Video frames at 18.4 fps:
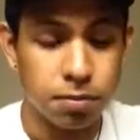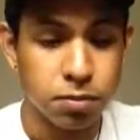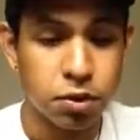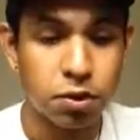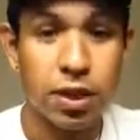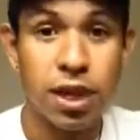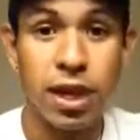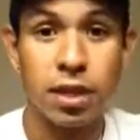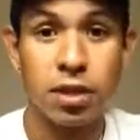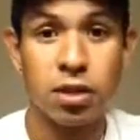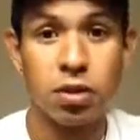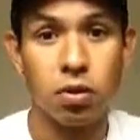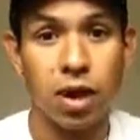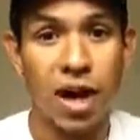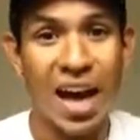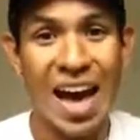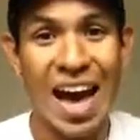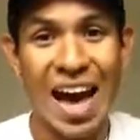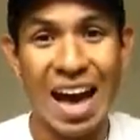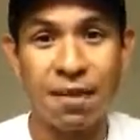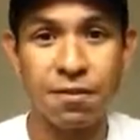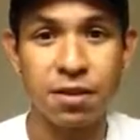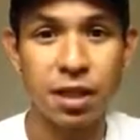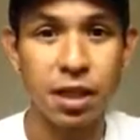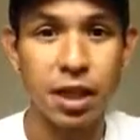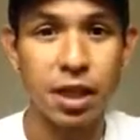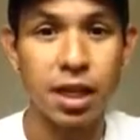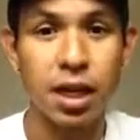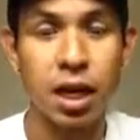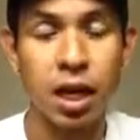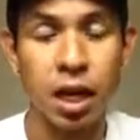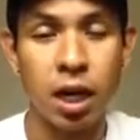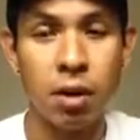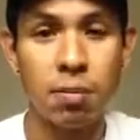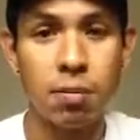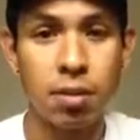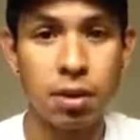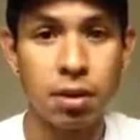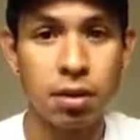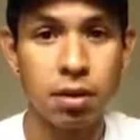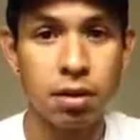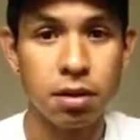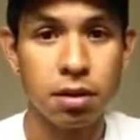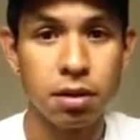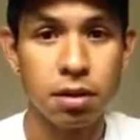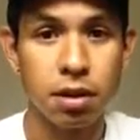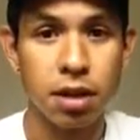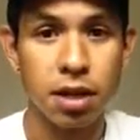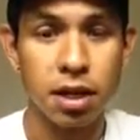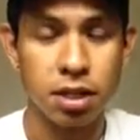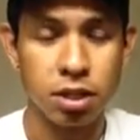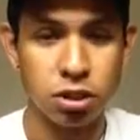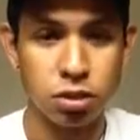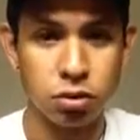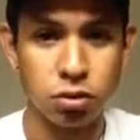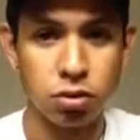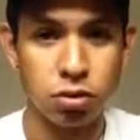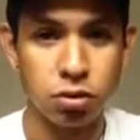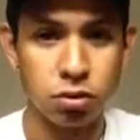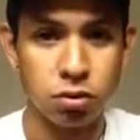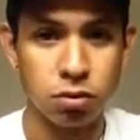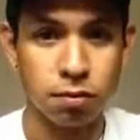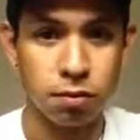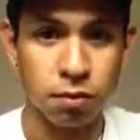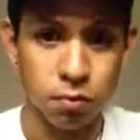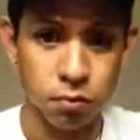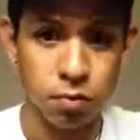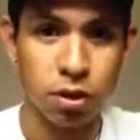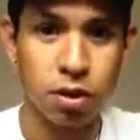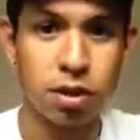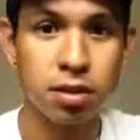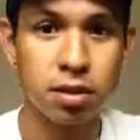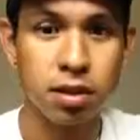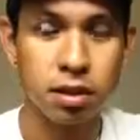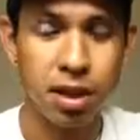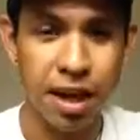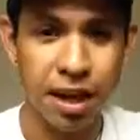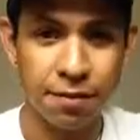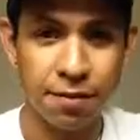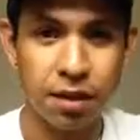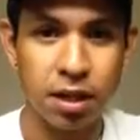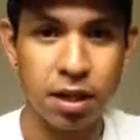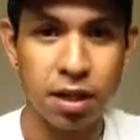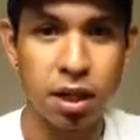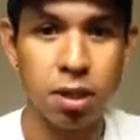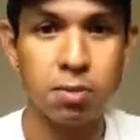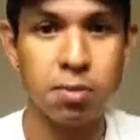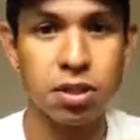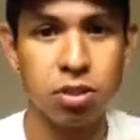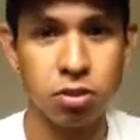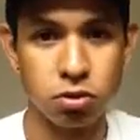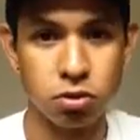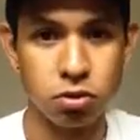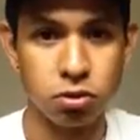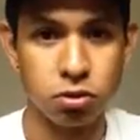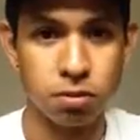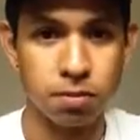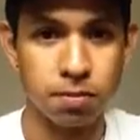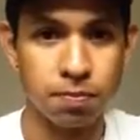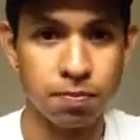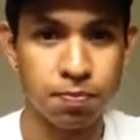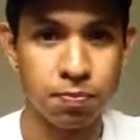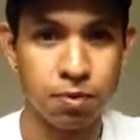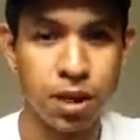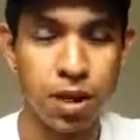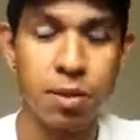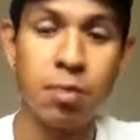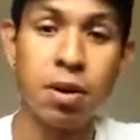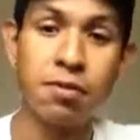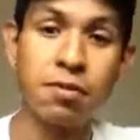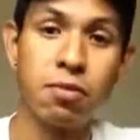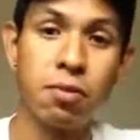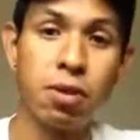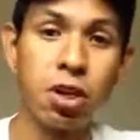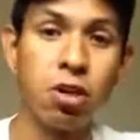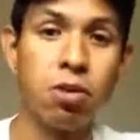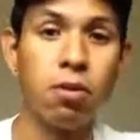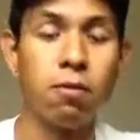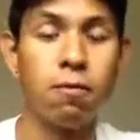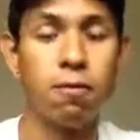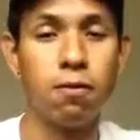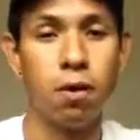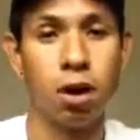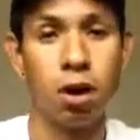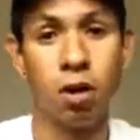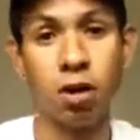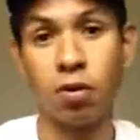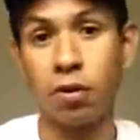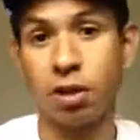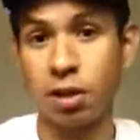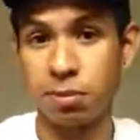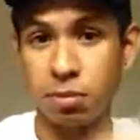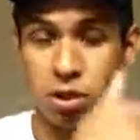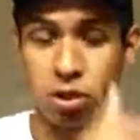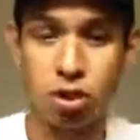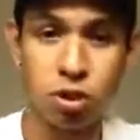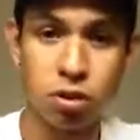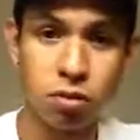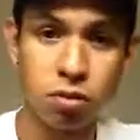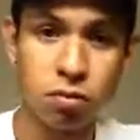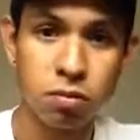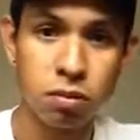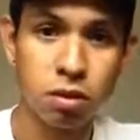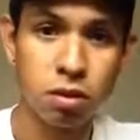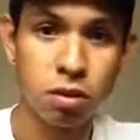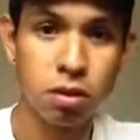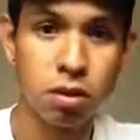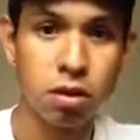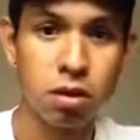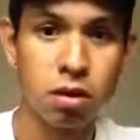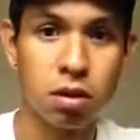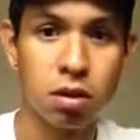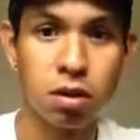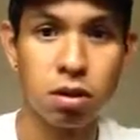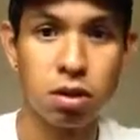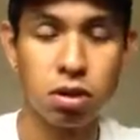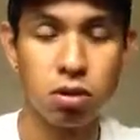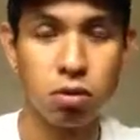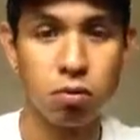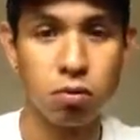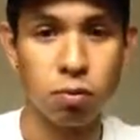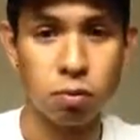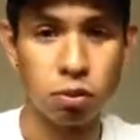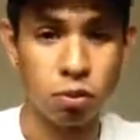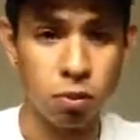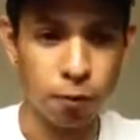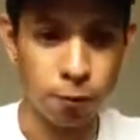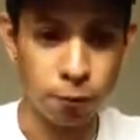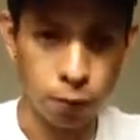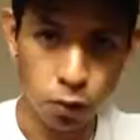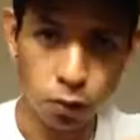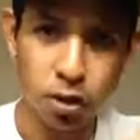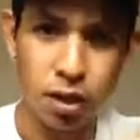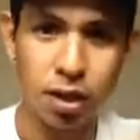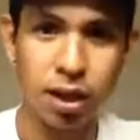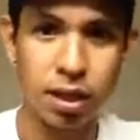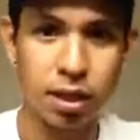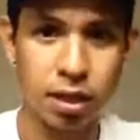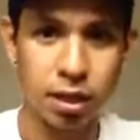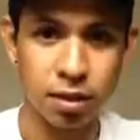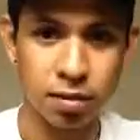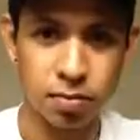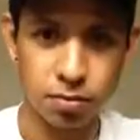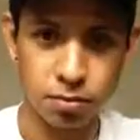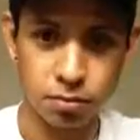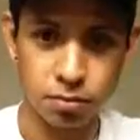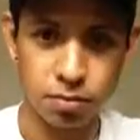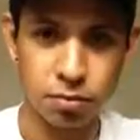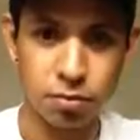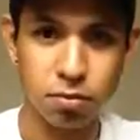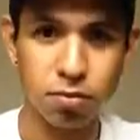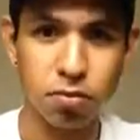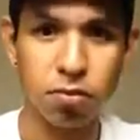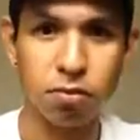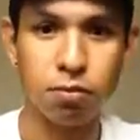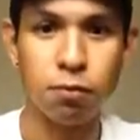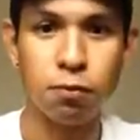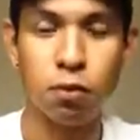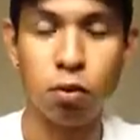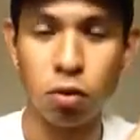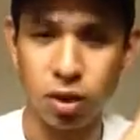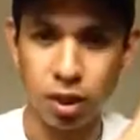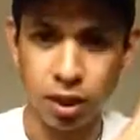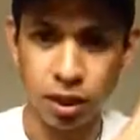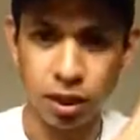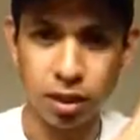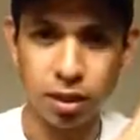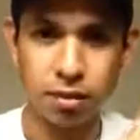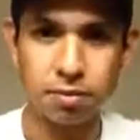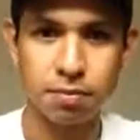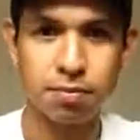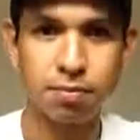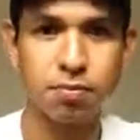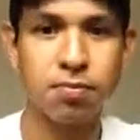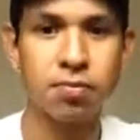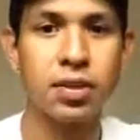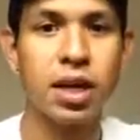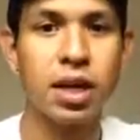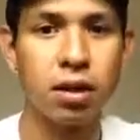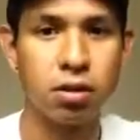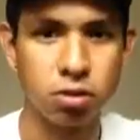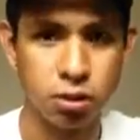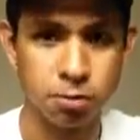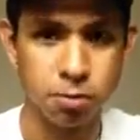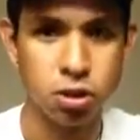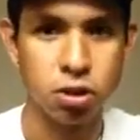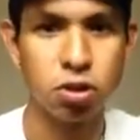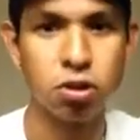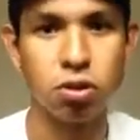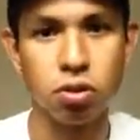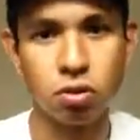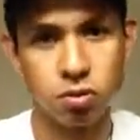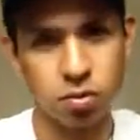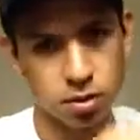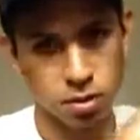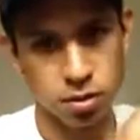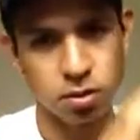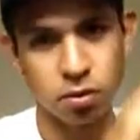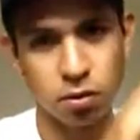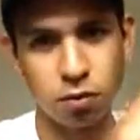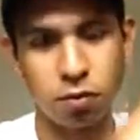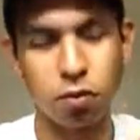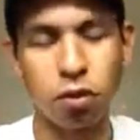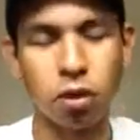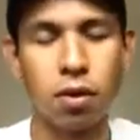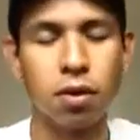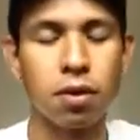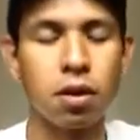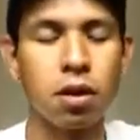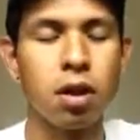So half click up is neutral. From 1, half click up is neutral. But if you want to go all the way up to 2, you do a full click up. Full click. That goes up to 2 and so forth.